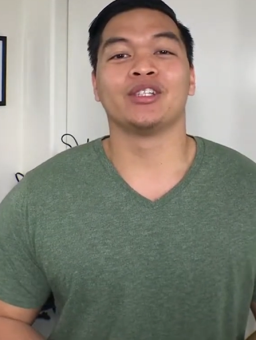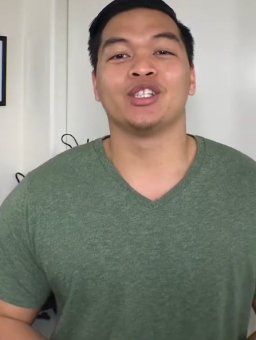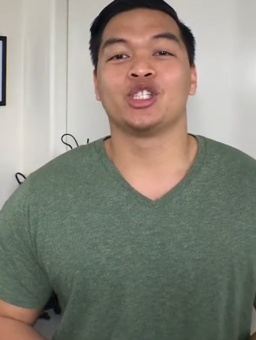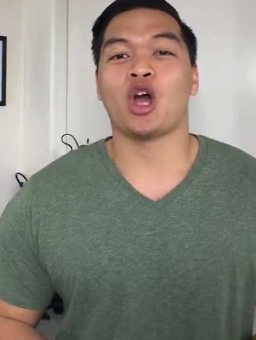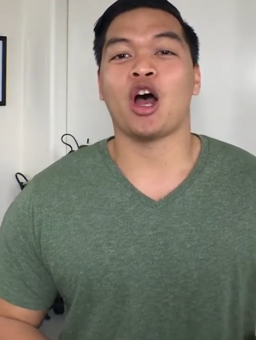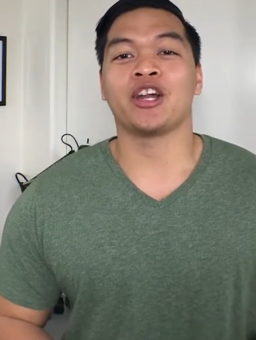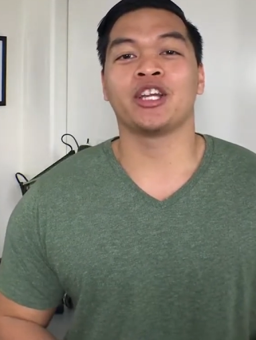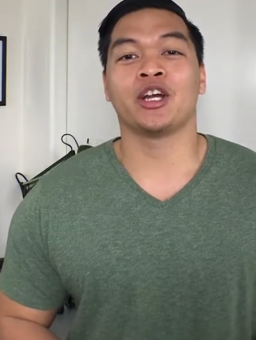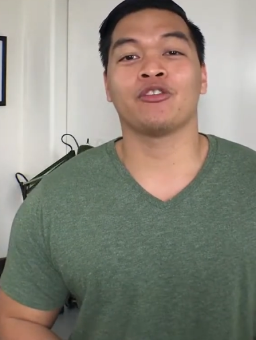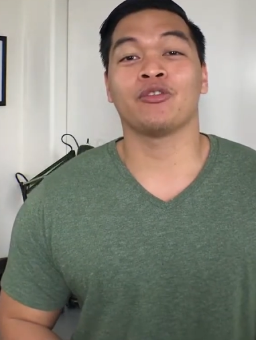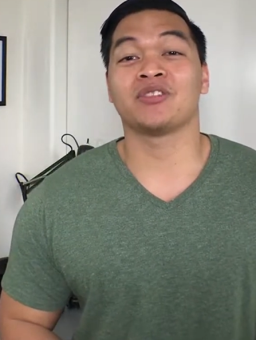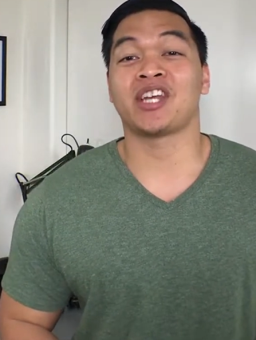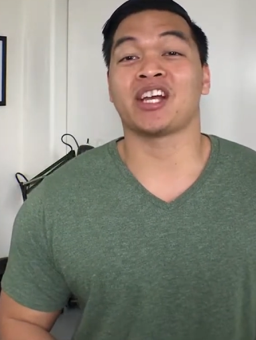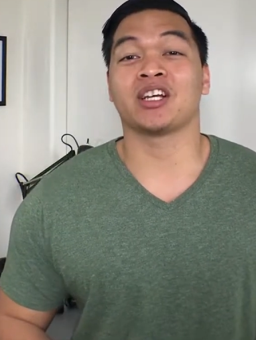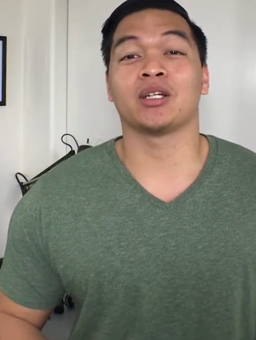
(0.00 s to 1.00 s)
John here from
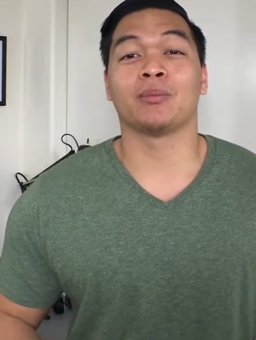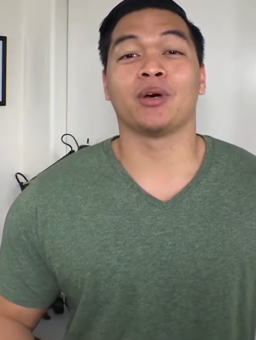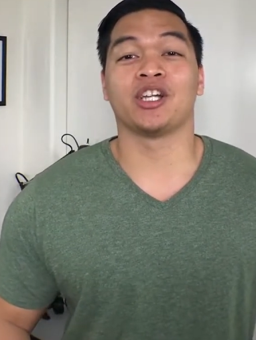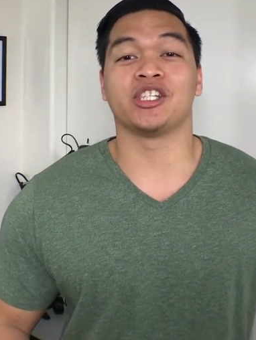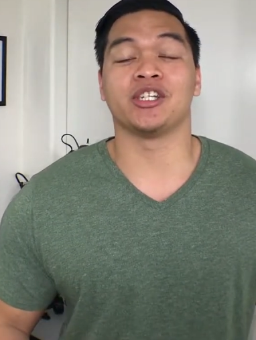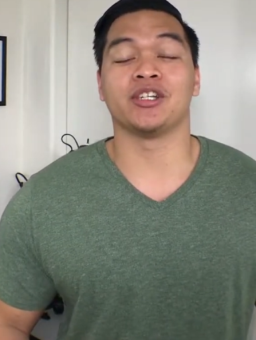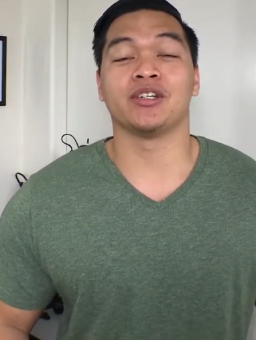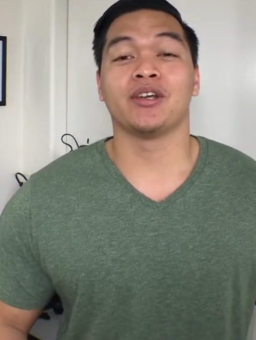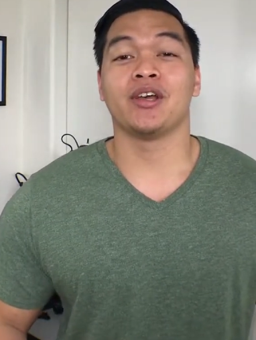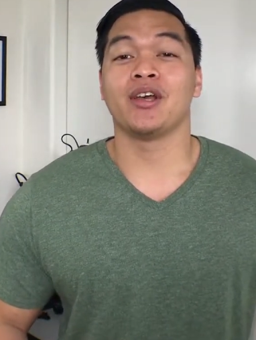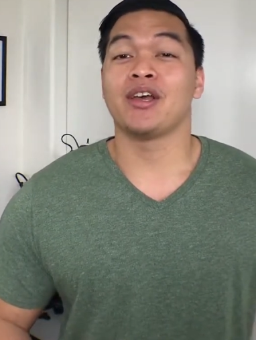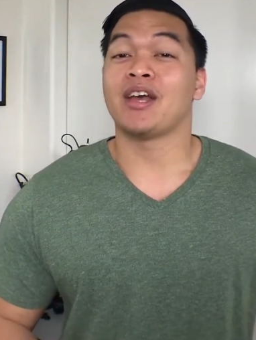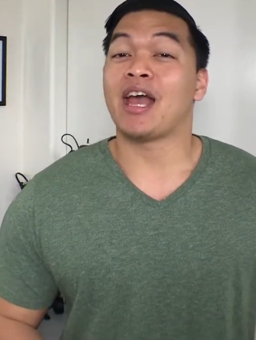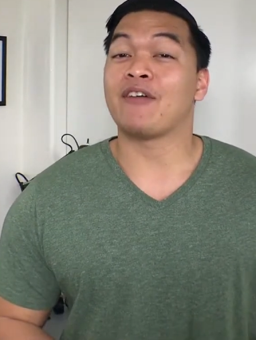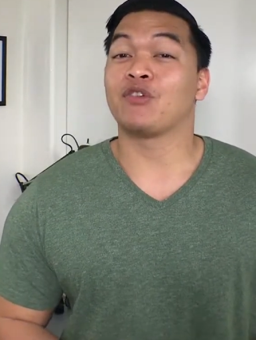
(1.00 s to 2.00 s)
Tech on a Budget.
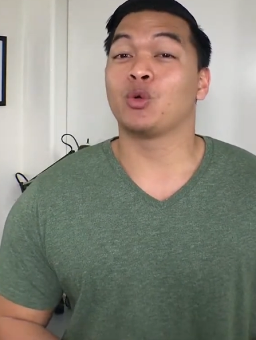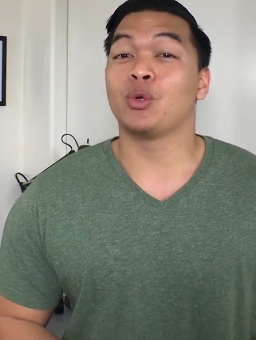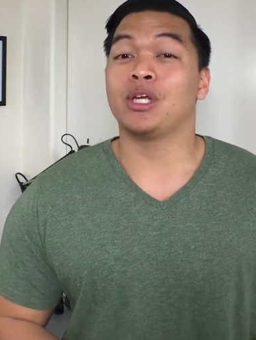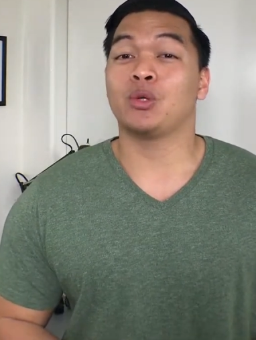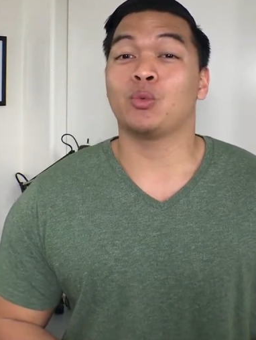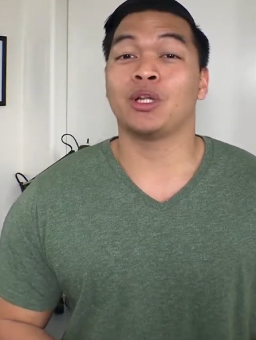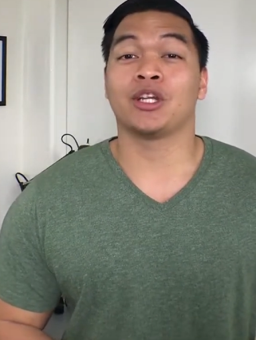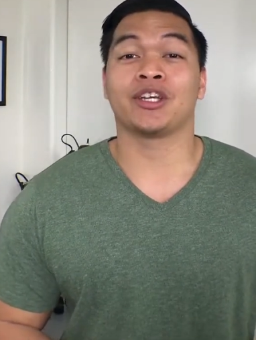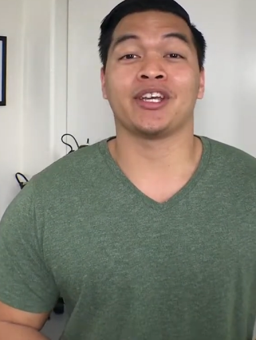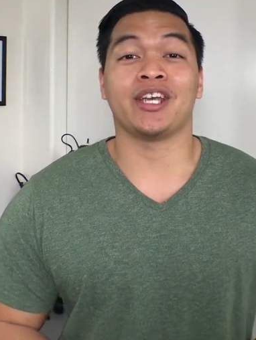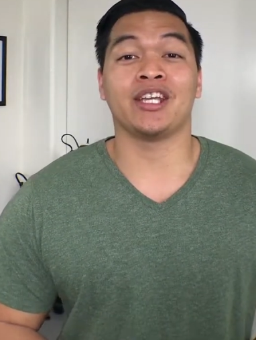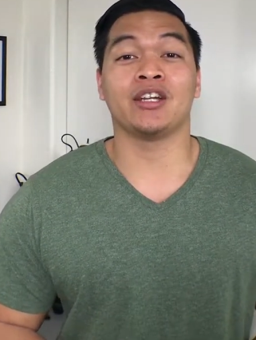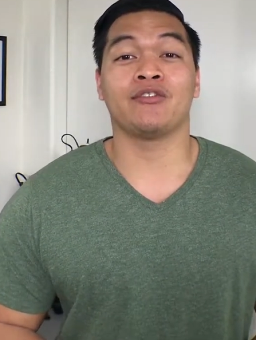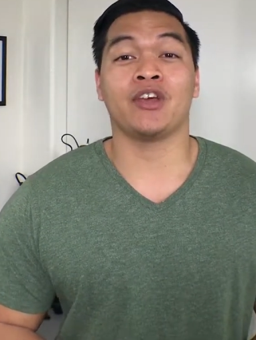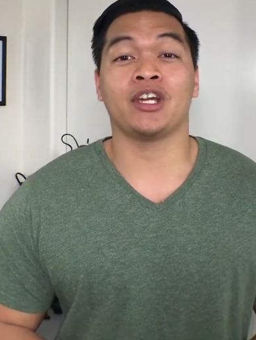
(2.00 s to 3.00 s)
Every week we look at
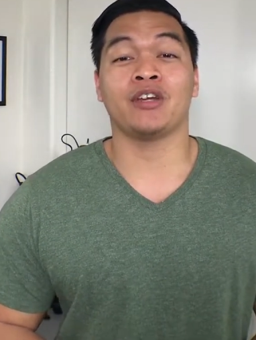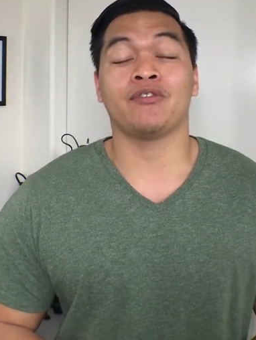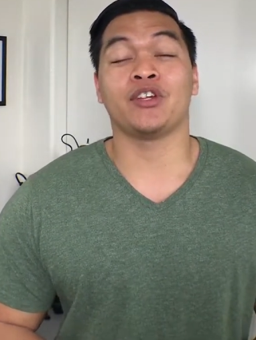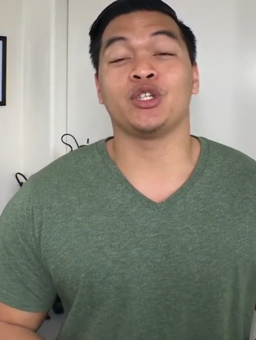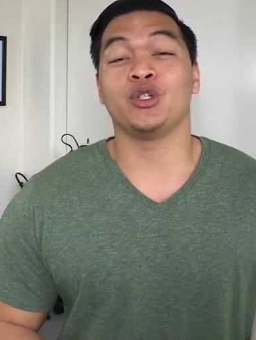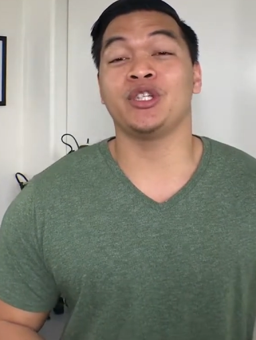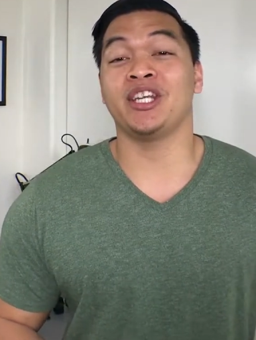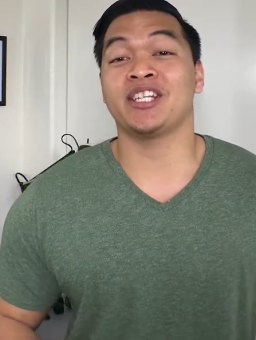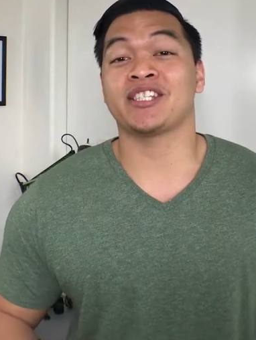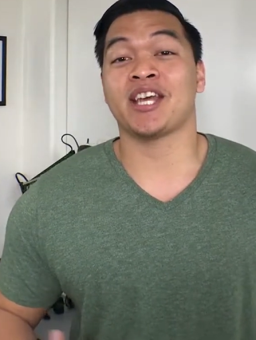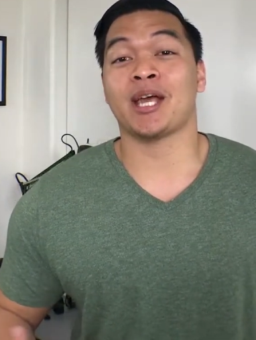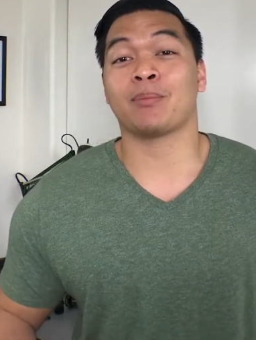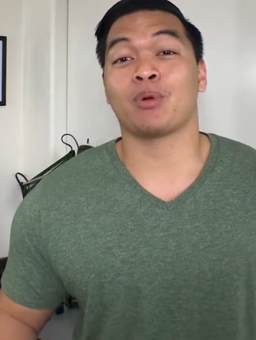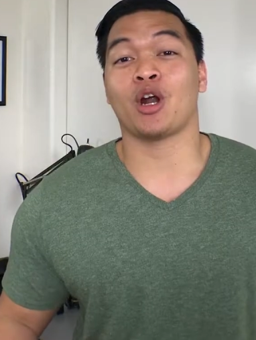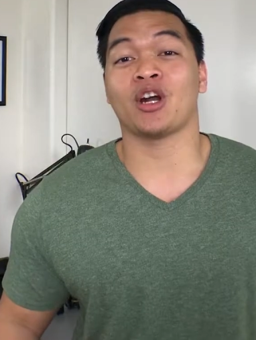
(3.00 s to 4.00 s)
innovative and unique
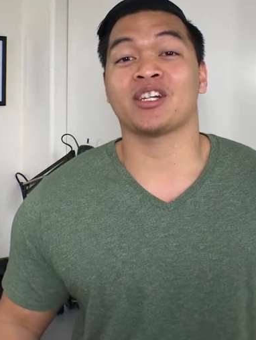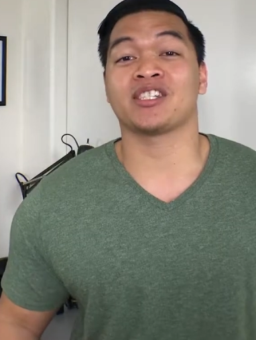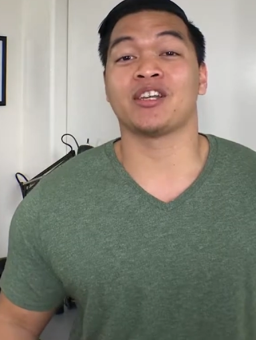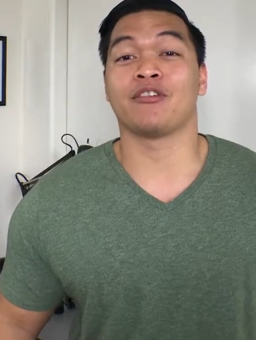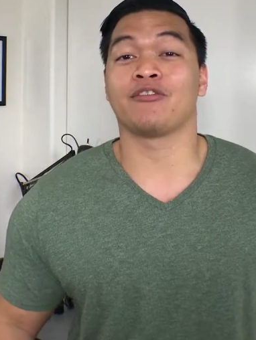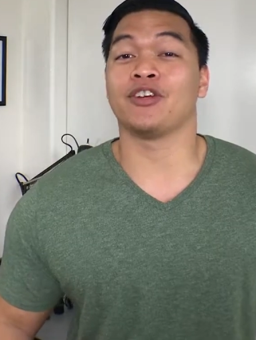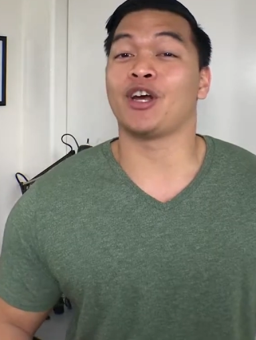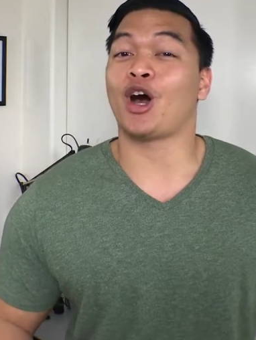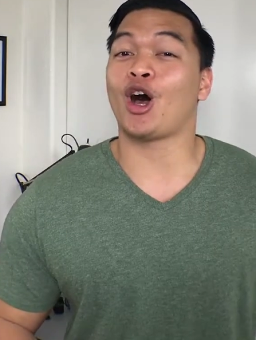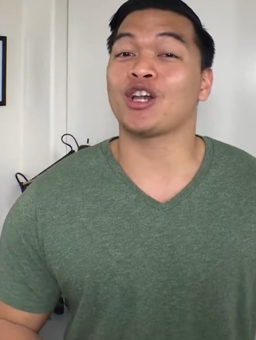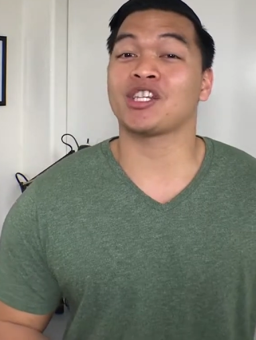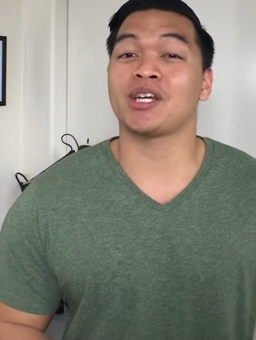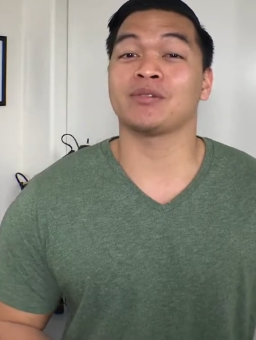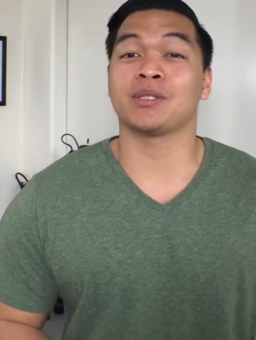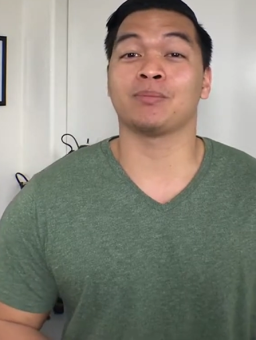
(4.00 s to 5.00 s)
tech products that will fit all
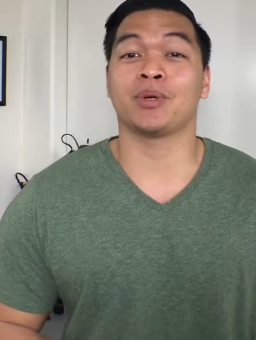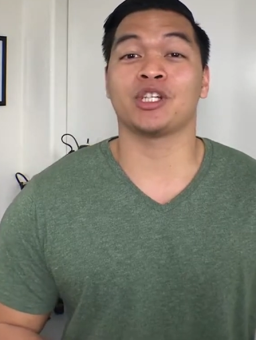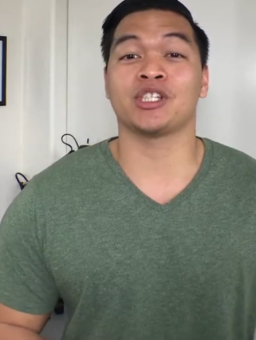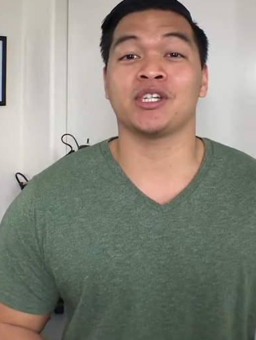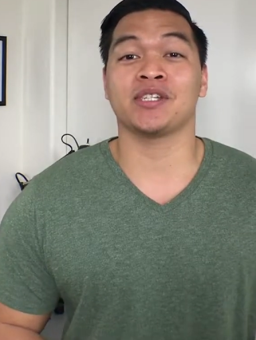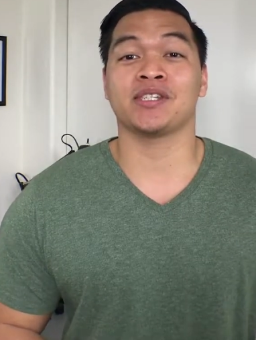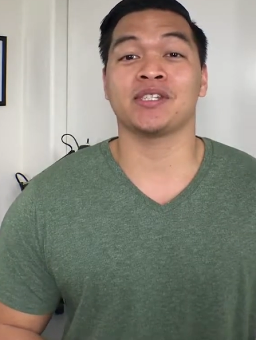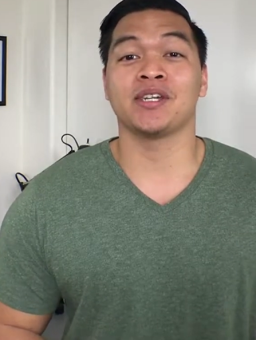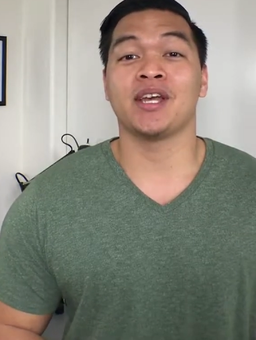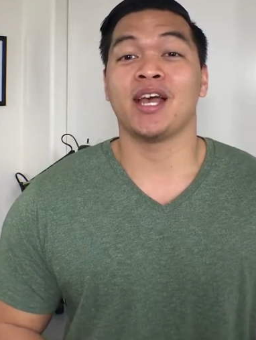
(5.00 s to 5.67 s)
types of budgets